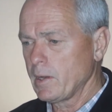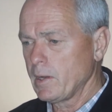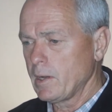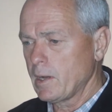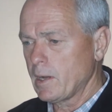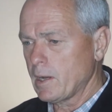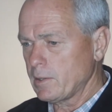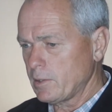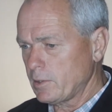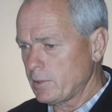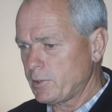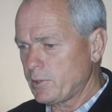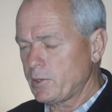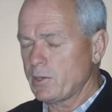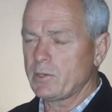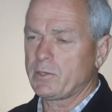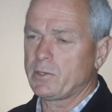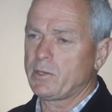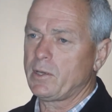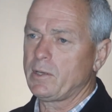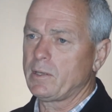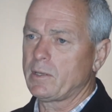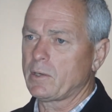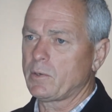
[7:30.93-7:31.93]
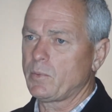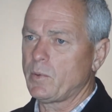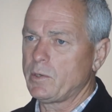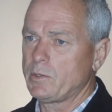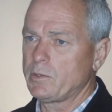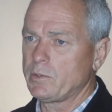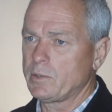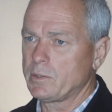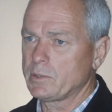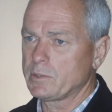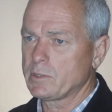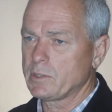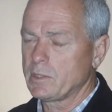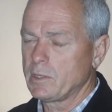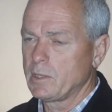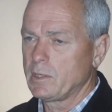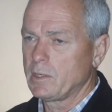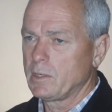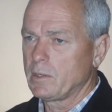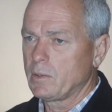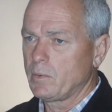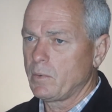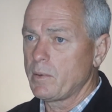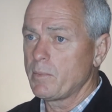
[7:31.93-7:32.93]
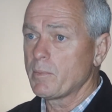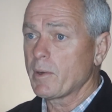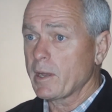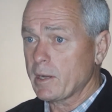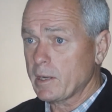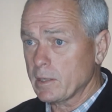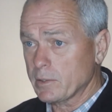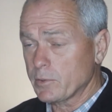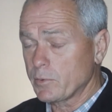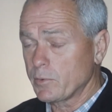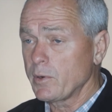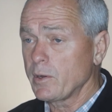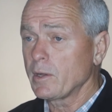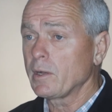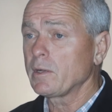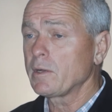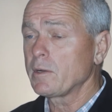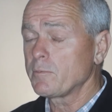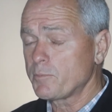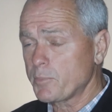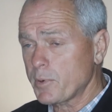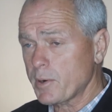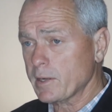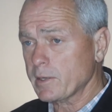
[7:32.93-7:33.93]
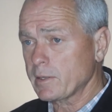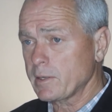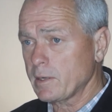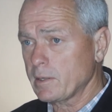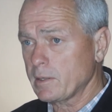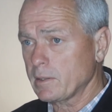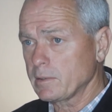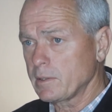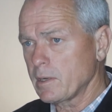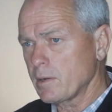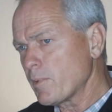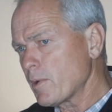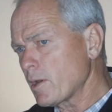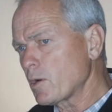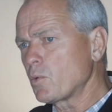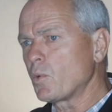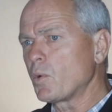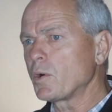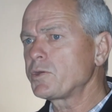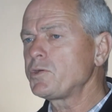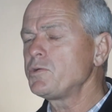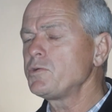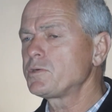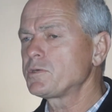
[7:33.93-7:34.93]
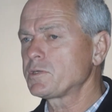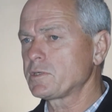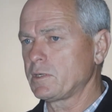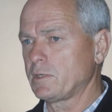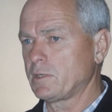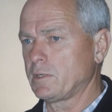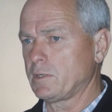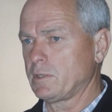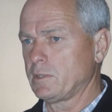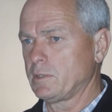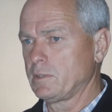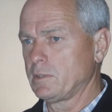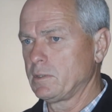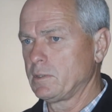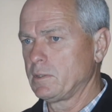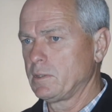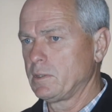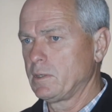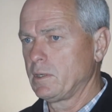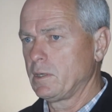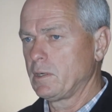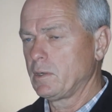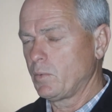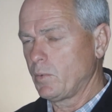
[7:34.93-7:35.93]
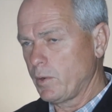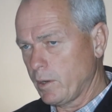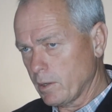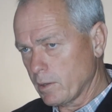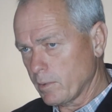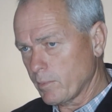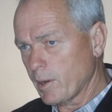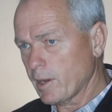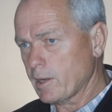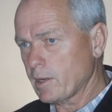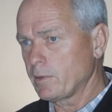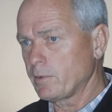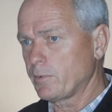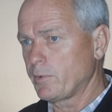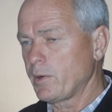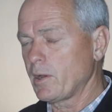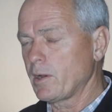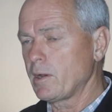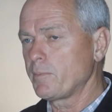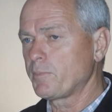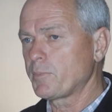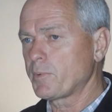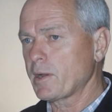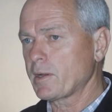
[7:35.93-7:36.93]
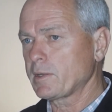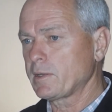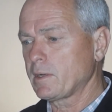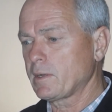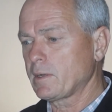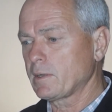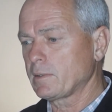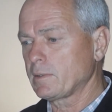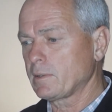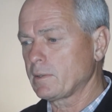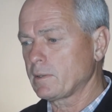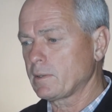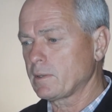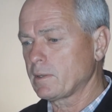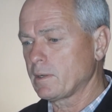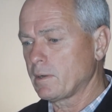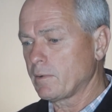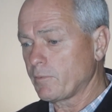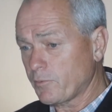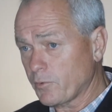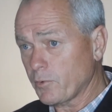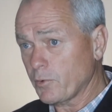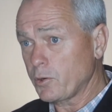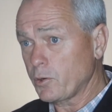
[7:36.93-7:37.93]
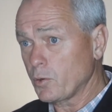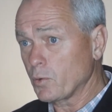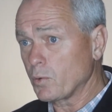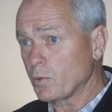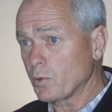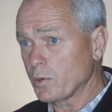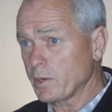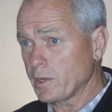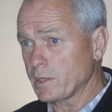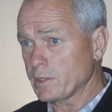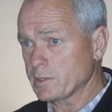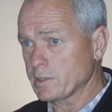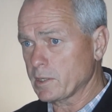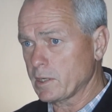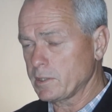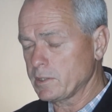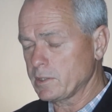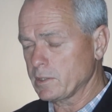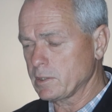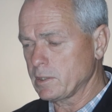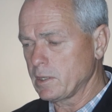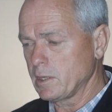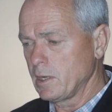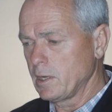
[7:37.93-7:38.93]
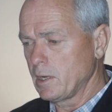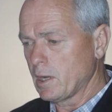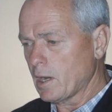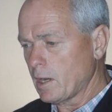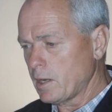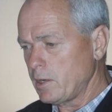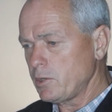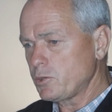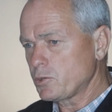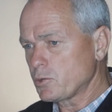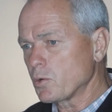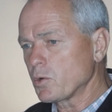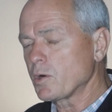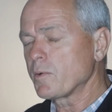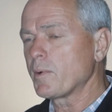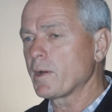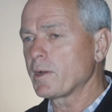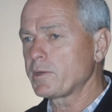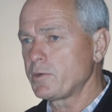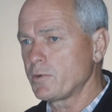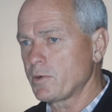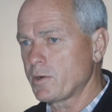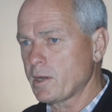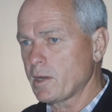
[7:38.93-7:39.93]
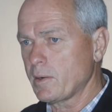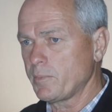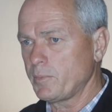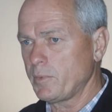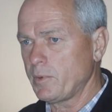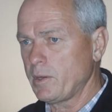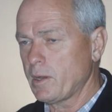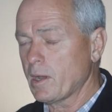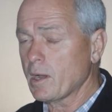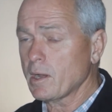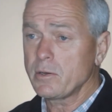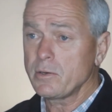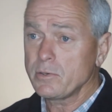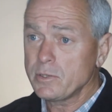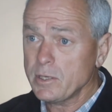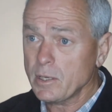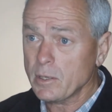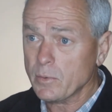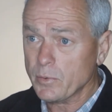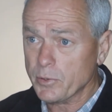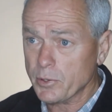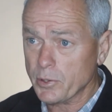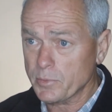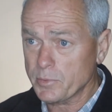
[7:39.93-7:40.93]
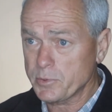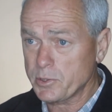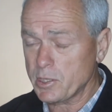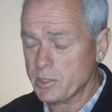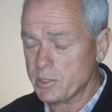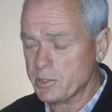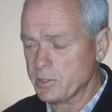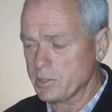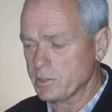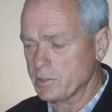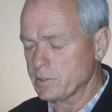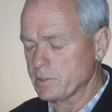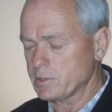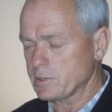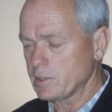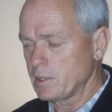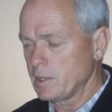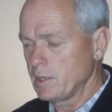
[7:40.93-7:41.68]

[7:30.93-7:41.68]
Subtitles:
And the third thing that we do is we make it real and practical. No matter what you sell, we're going to make it real and practical for your organization. How you talk about your company, how you deal with objections,